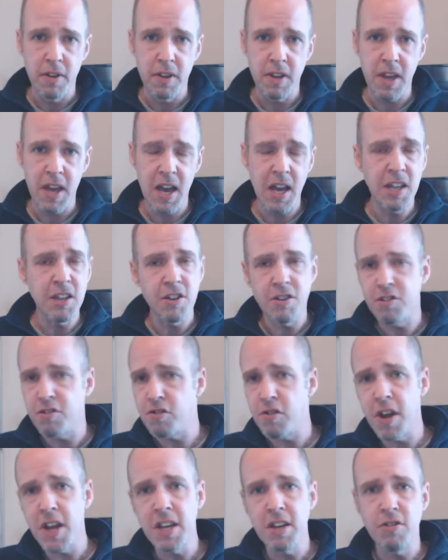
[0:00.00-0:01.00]
yeah, and your
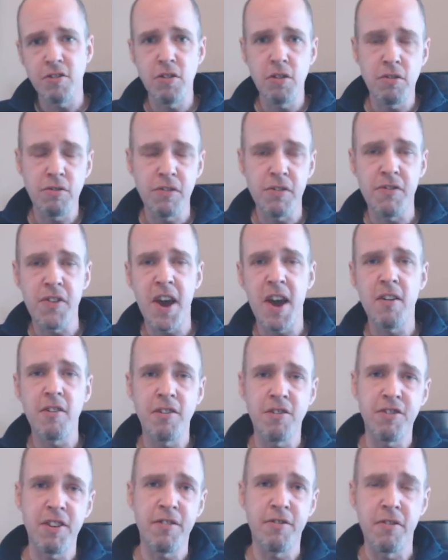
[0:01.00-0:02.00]
terrain is used for
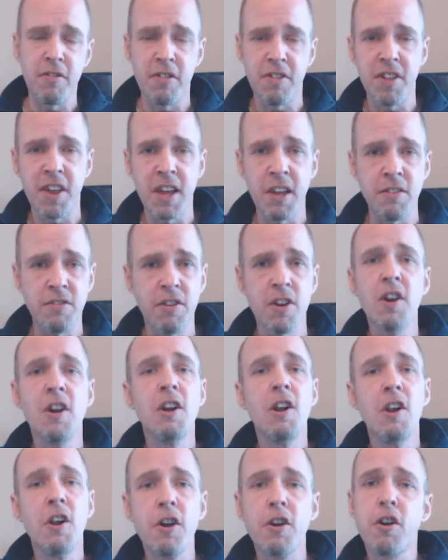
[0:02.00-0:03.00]
various different things,
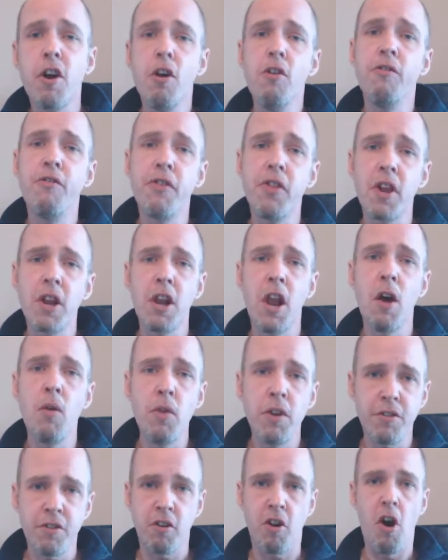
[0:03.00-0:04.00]
go for the
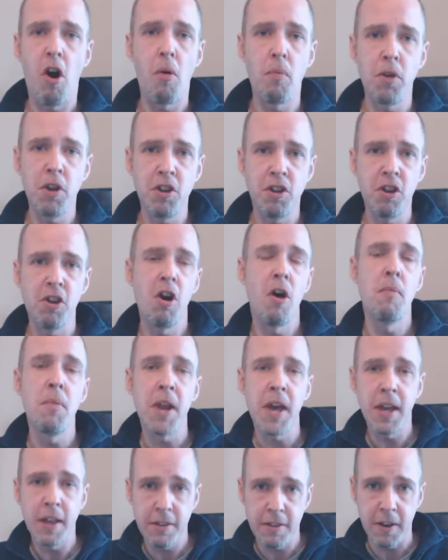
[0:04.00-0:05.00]
lowest common
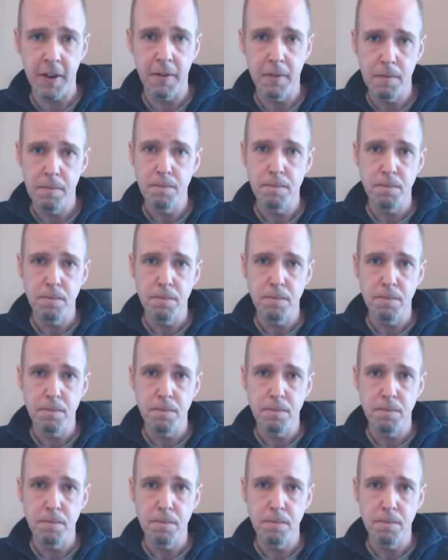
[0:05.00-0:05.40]
denominator,